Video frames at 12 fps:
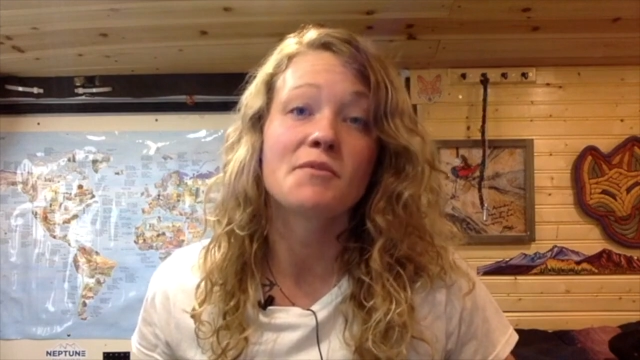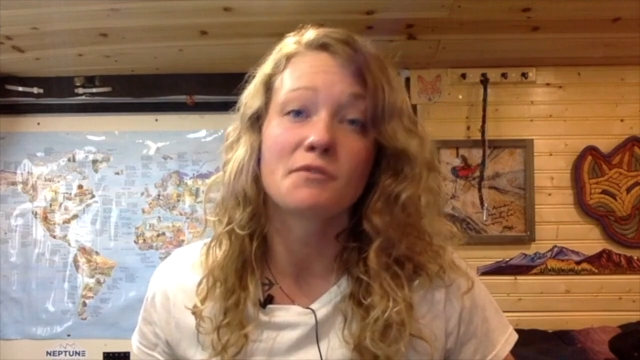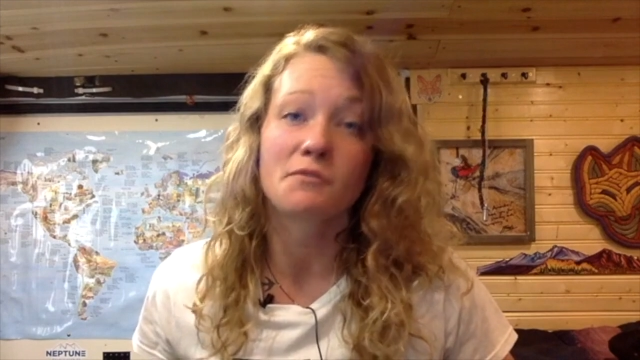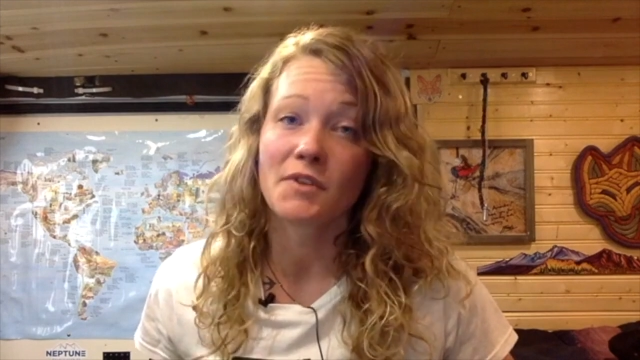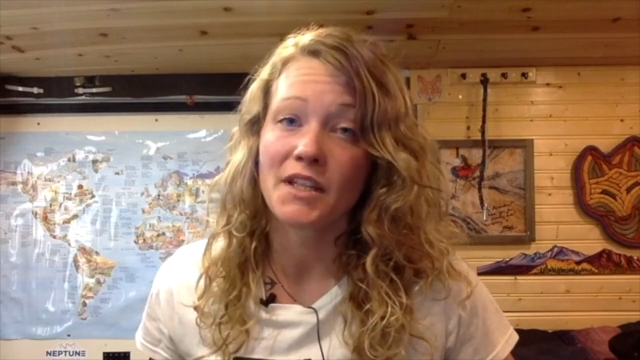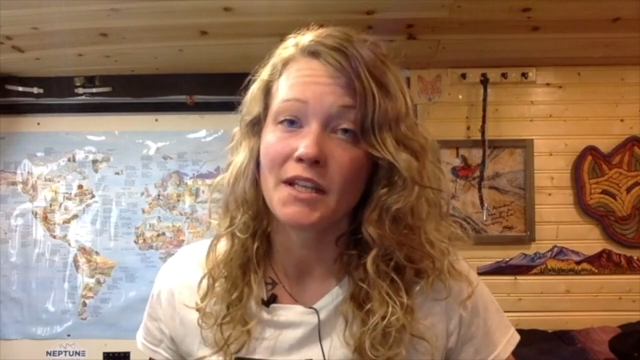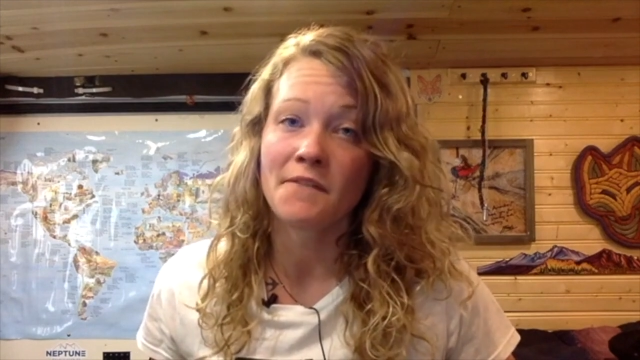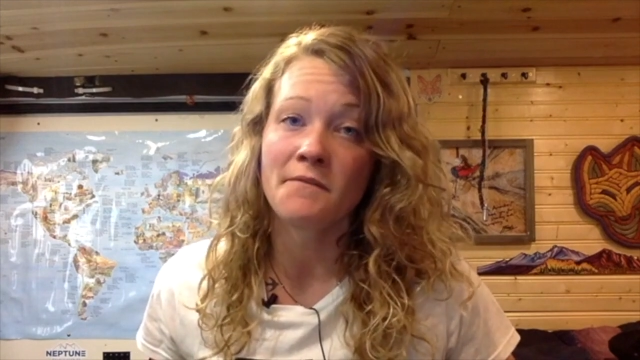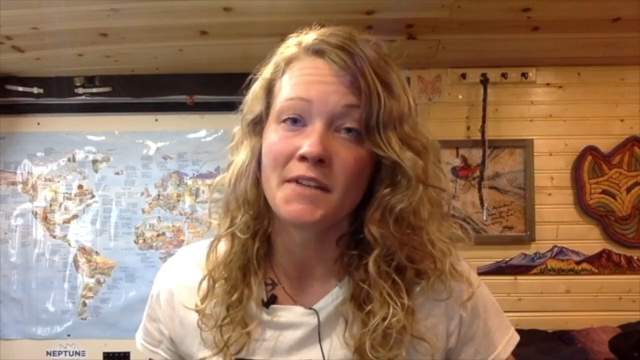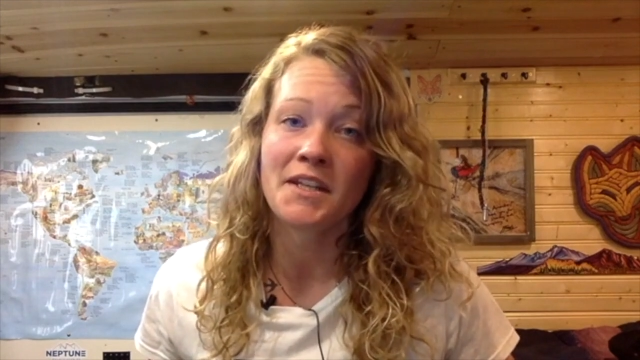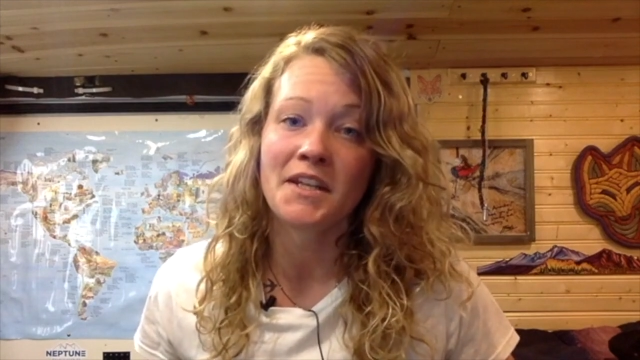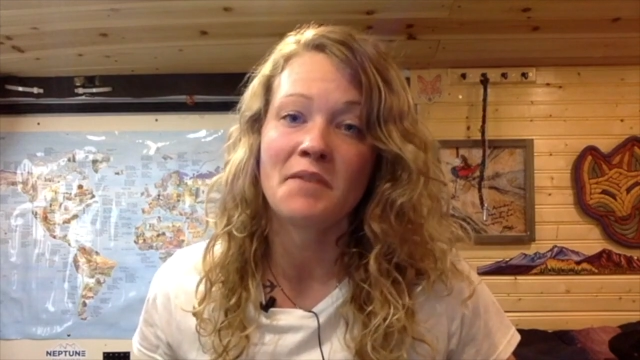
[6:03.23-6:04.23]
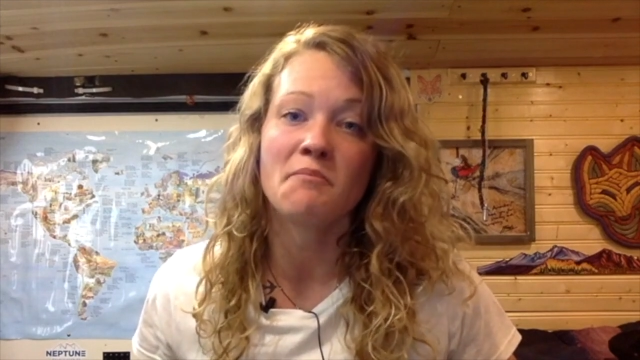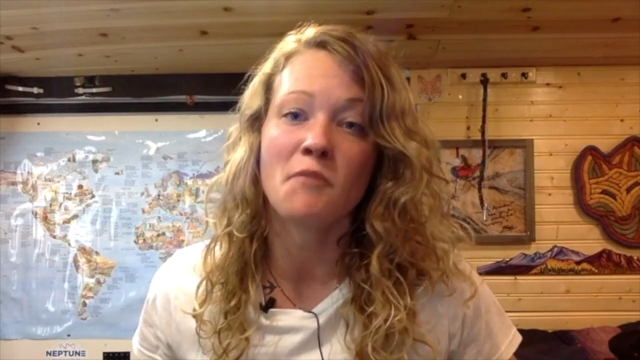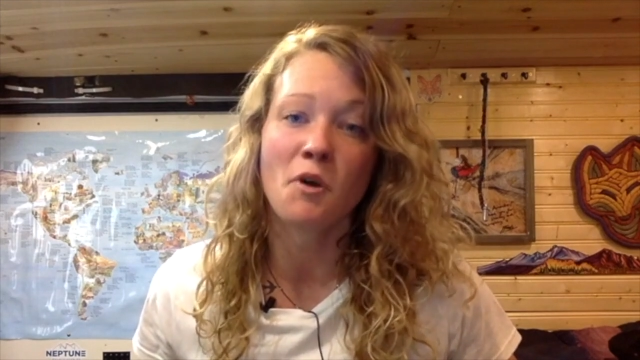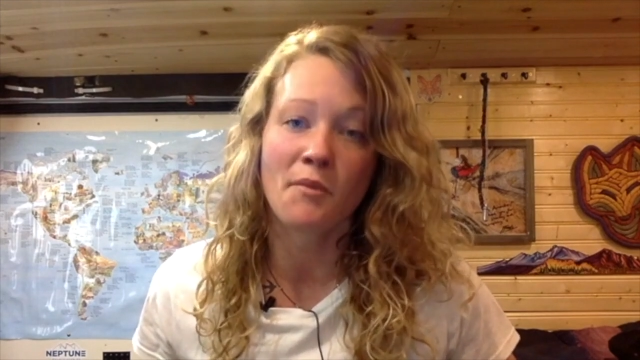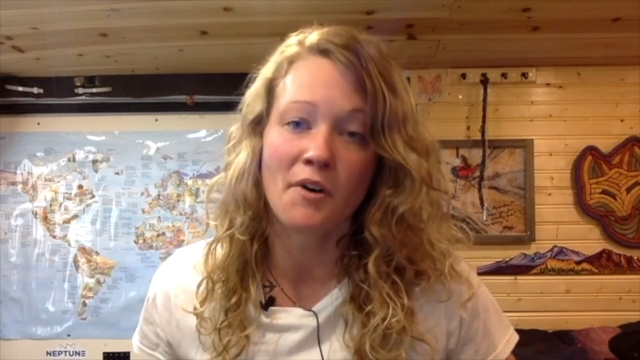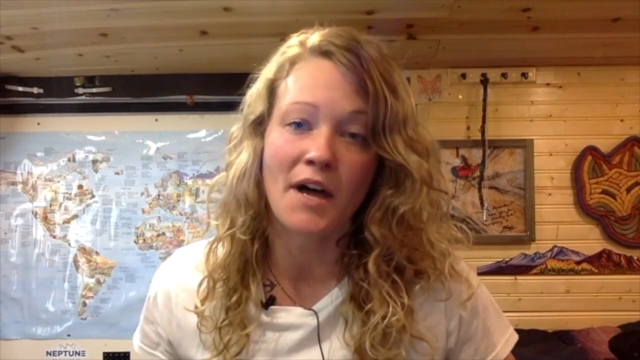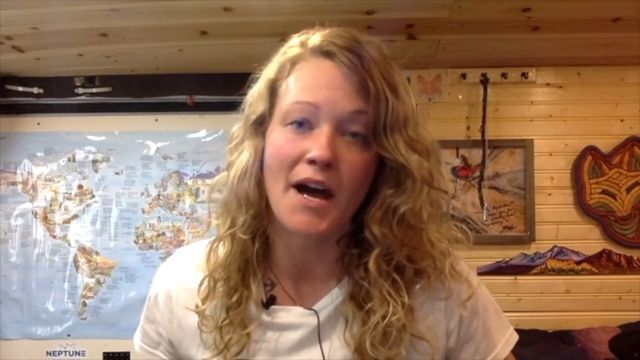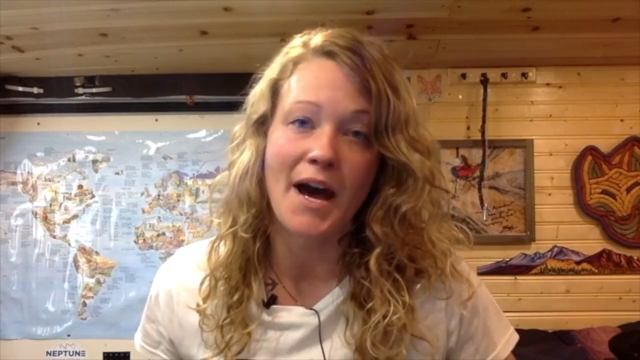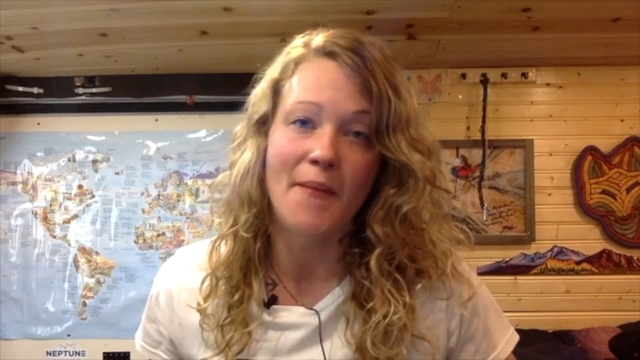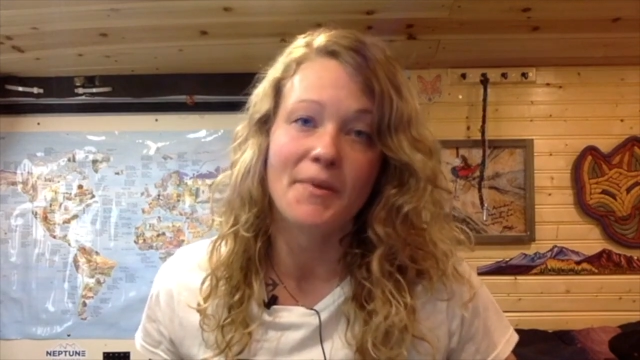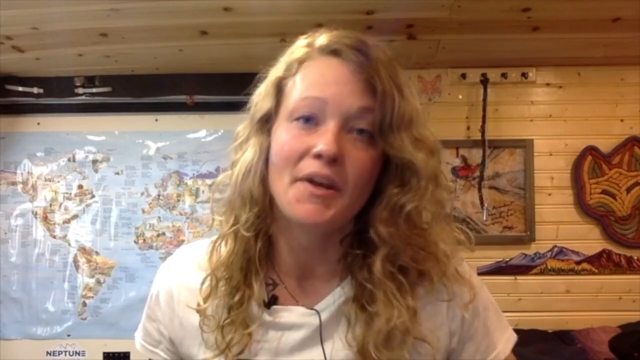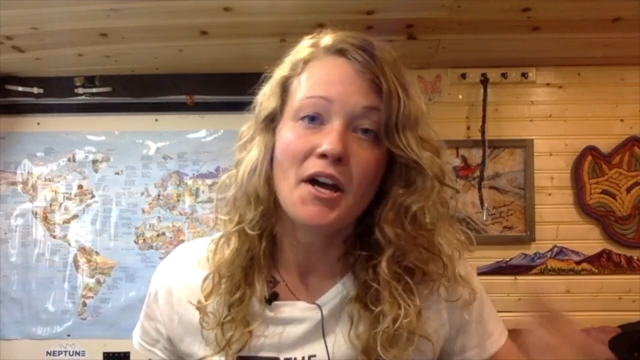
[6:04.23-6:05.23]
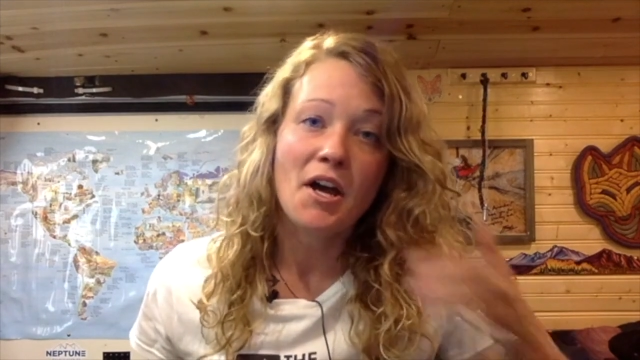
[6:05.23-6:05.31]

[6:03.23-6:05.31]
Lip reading: with a really convenient mobile app,